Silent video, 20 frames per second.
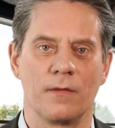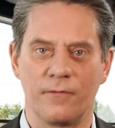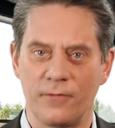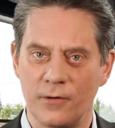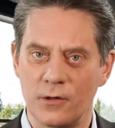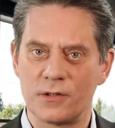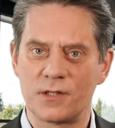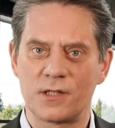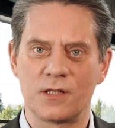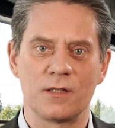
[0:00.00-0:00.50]

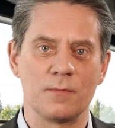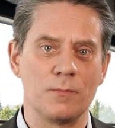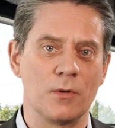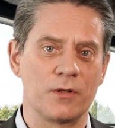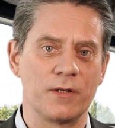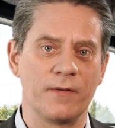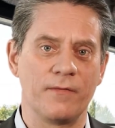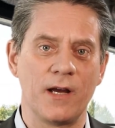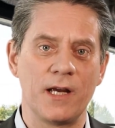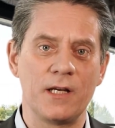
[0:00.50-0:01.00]
first is
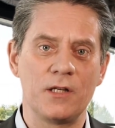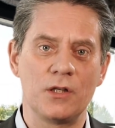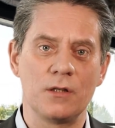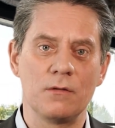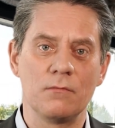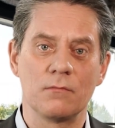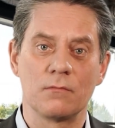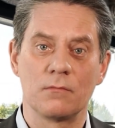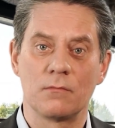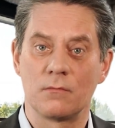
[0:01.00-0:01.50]

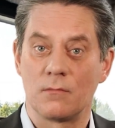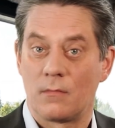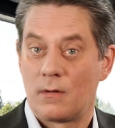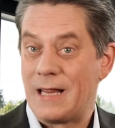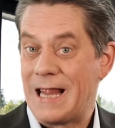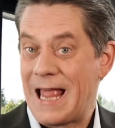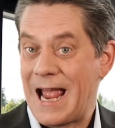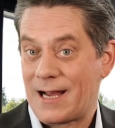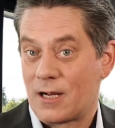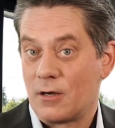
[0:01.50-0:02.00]
motivation,
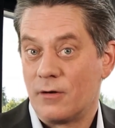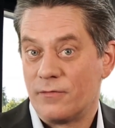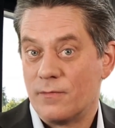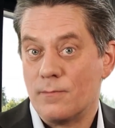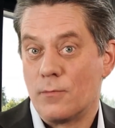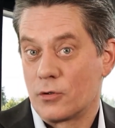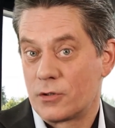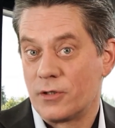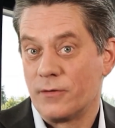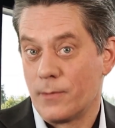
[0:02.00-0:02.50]
lack of
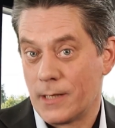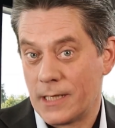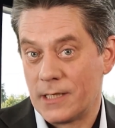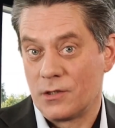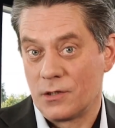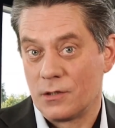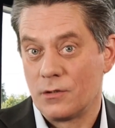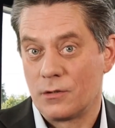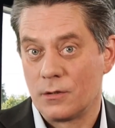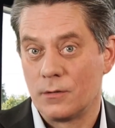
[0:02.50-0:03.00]

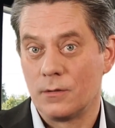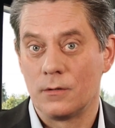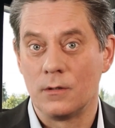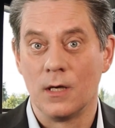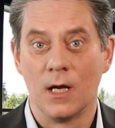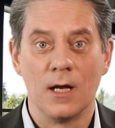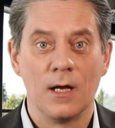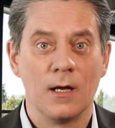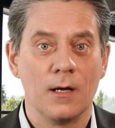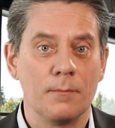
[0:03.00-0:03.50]
motivation to
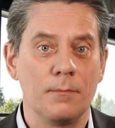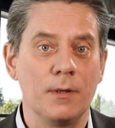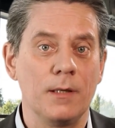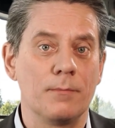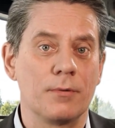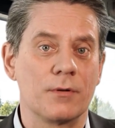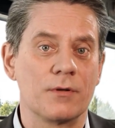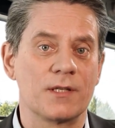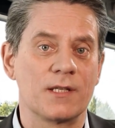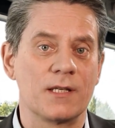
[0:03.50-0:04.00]
be
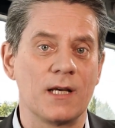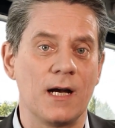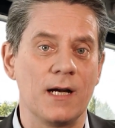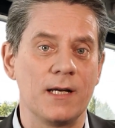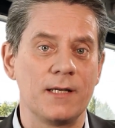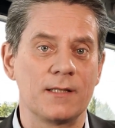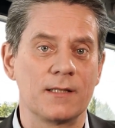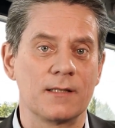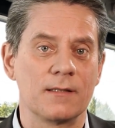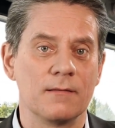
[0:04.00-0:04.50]

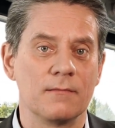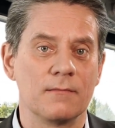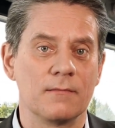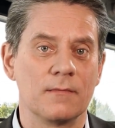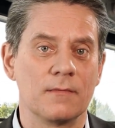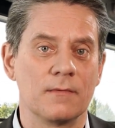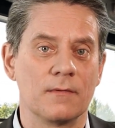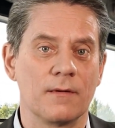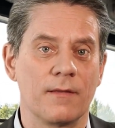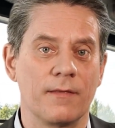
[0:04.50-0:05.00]
precise.
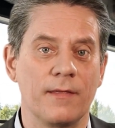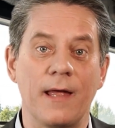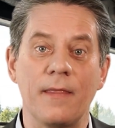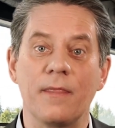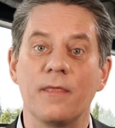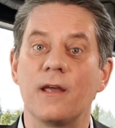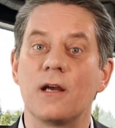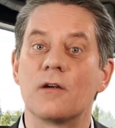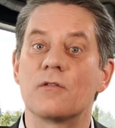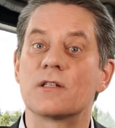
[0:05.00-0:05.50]

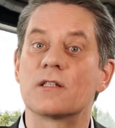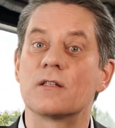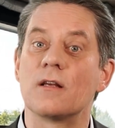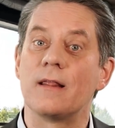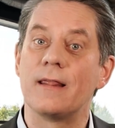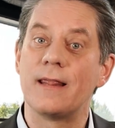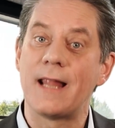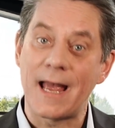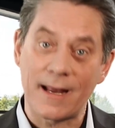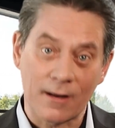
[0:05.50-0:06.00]
Then there's
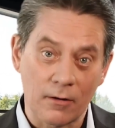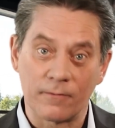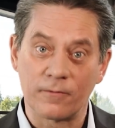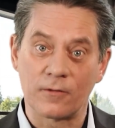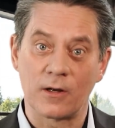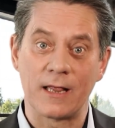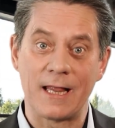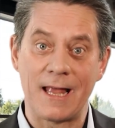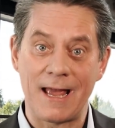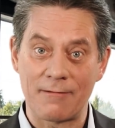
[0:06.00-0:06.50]
lack of
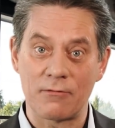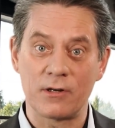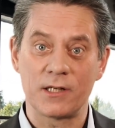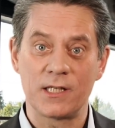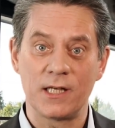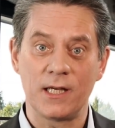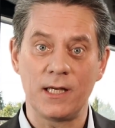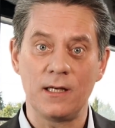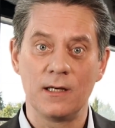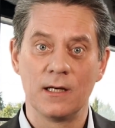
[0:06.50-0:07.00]

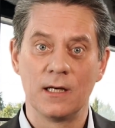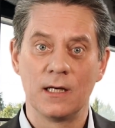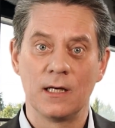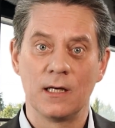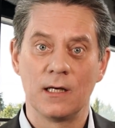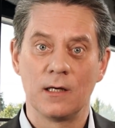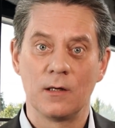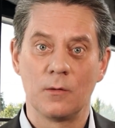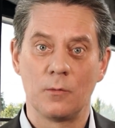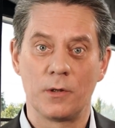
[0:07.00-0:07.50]
clarity,
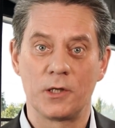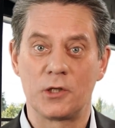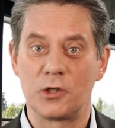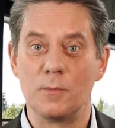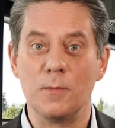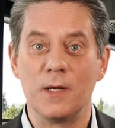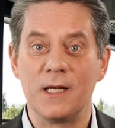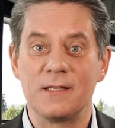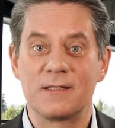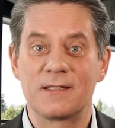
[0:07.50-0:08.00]
which
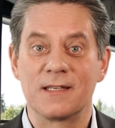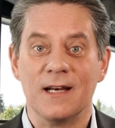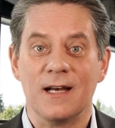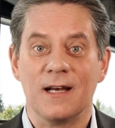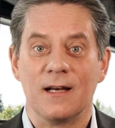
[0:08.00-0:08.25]
means